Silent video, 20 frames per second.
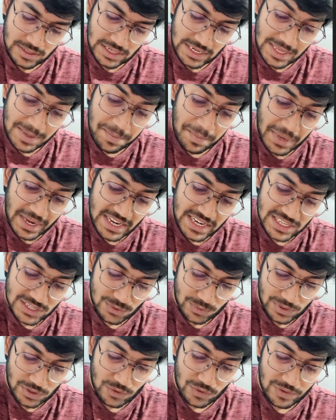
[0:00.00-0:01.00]

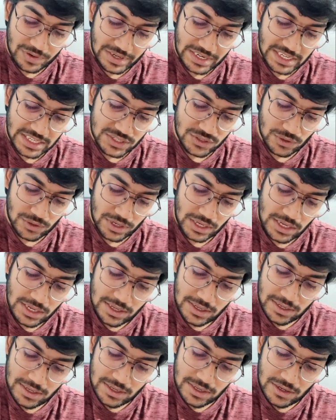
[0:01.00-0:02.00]
minus 1 over t,
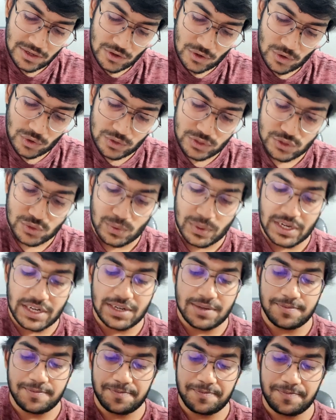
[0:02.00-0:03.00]
whole squared.
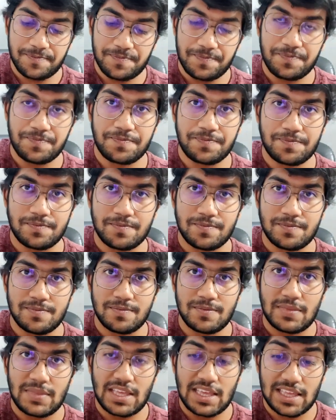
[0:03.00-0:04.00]

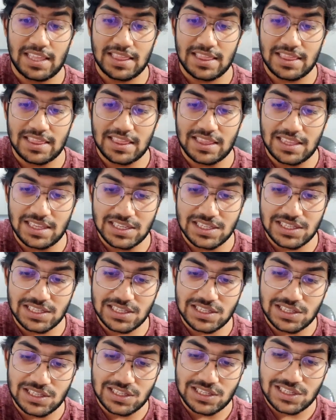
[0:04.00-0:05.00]
And
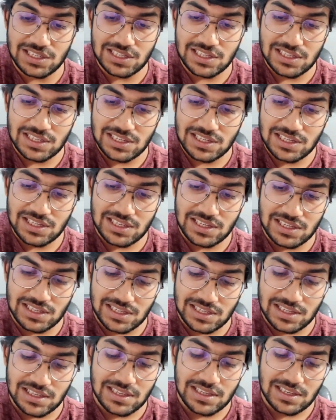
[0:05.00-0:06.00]
this is
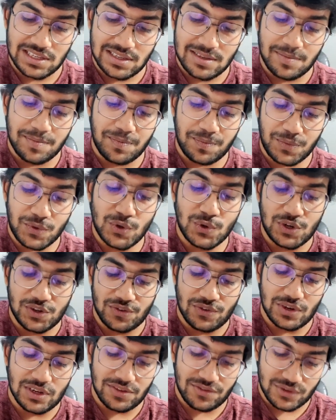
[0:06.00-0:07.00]

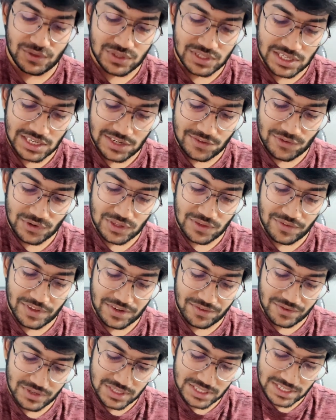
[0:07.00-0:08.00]
beautiful. If you see it for the
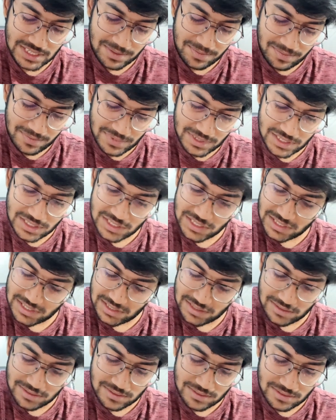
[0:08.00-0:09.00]
very first time,
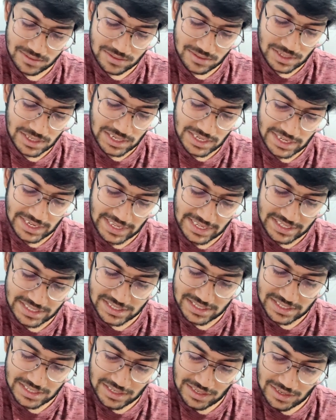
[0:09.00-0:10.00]
it's really
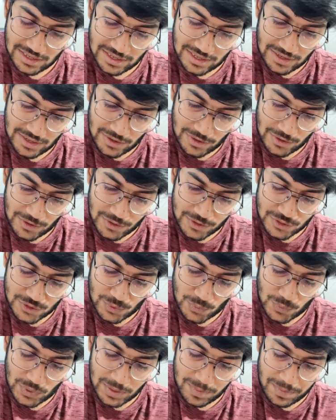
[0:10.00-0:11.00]
nice.
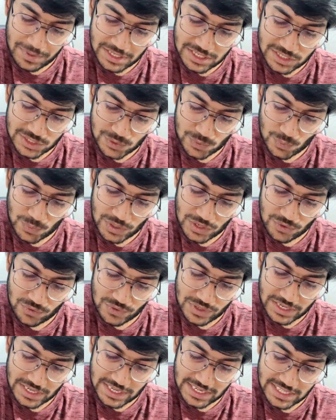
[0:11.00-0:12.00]
So 1 plus 1
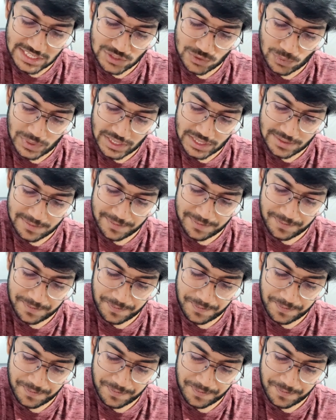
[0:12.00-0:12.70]
over t square